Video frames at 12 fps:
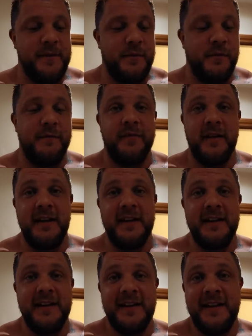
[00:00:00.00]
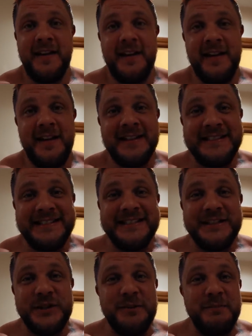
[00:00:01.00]
Hopefully,
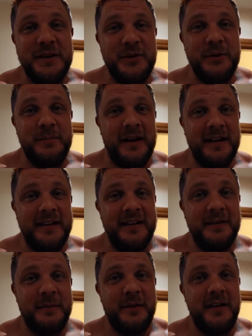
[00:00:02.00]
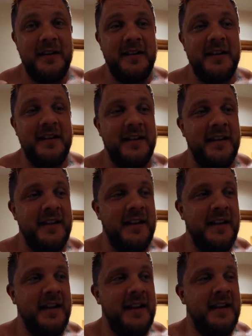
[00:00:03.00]
it shouldn't be too bad in the morning.
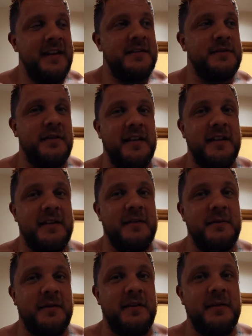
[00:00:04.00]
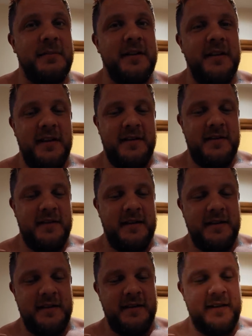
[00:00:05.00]
It's not like we're going to be
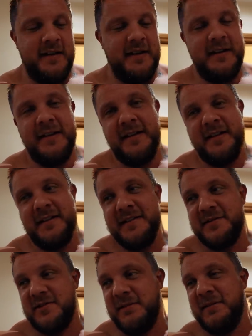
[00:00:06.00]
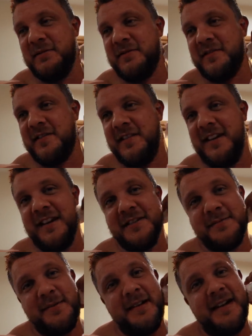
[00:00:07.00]
streaming over
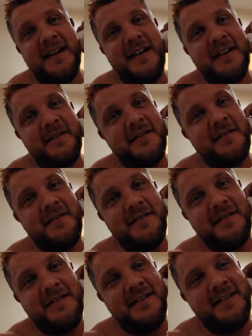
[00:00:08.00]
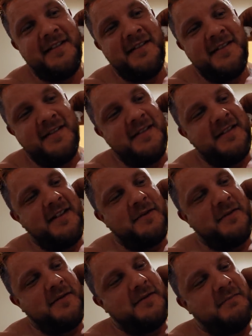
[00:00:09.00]
ESPN or, you
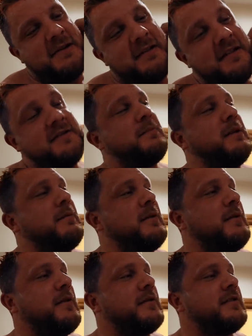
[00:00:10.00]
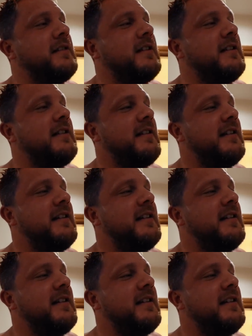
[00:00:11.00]
know, millions of people watching it.